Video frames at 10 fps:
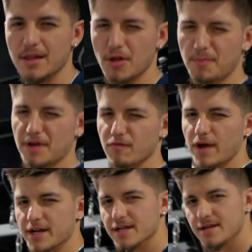that little bit of
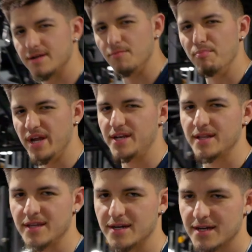like bend
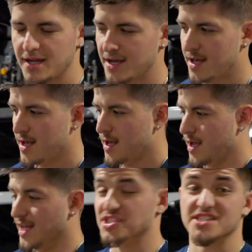in there,
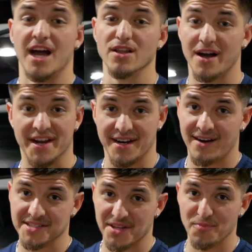and she's not locking
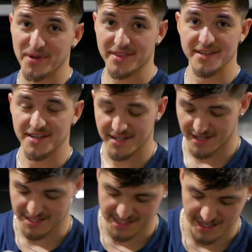out. It's another big thing.
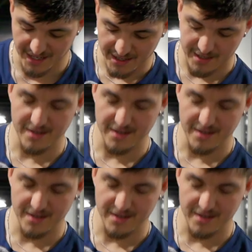Like she's not